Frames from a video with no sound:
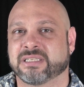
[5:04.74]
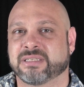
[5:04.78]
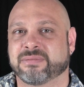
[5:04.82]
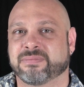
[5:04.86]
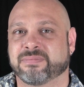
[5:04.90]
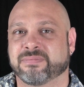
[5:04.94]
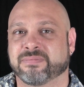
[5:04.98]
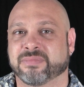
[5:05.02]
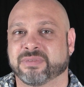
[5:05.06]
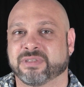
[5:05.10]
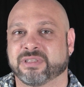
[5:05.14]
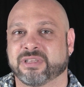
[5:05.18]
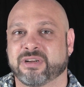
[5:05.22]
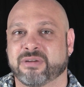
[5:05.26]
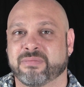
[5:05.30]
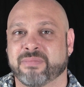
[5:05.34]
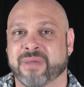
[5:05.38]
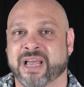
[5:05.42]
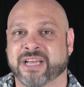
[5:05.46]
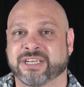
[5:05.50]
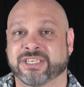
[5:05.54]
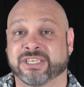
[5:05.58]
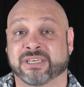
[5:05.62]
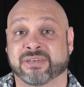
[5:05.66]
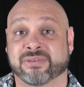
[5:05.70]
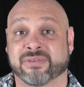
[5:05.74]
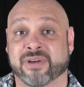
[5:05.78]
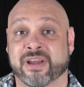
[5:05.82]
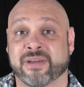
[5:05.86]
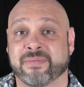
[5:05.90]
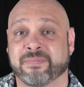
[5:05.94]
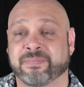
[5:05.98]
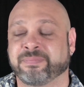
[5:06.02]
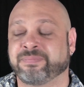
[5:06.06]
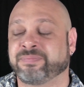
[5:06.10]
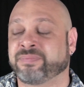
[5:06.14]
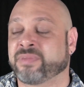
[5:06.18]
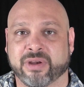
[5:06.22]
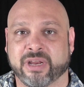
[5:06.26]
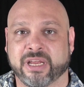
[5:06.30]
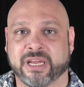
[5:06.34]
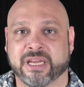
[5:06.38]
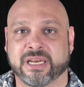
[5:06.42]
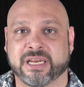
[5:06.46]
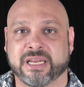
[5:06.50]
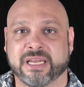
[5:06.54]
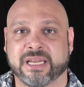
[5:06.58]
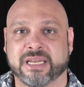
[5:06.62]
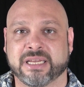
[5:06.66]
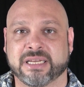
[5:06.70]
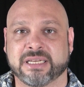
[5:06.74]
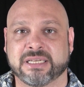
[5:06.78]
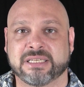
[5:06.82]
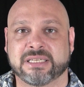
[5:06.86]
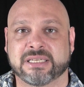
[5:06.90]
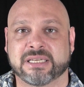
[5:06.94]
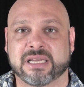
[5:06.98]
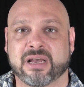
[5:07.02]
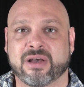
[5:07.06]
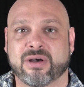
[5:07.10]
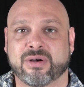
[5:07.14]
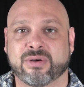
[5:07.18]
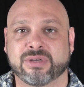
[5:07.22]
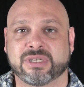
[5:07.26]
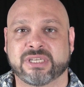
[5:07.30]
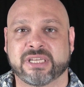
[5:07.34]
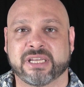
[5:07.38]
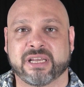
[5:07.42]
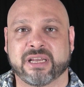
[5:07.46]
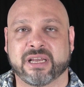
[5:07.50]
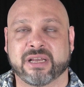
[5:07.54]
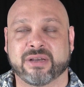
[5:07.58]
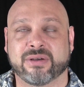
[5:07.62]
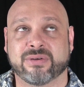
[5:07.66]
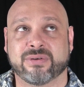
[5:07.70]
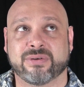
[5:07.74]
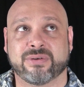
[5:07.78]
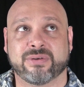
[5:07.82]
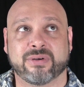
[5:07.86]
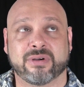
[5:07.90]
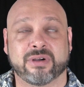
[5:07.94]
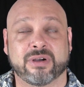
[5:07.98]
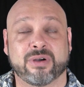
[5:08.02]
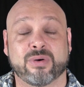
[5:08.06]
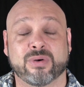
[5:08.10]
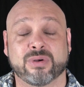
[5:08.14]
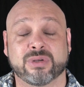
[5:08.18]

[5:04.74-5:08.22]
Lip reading: It's a little magic, right? It is O-Saifu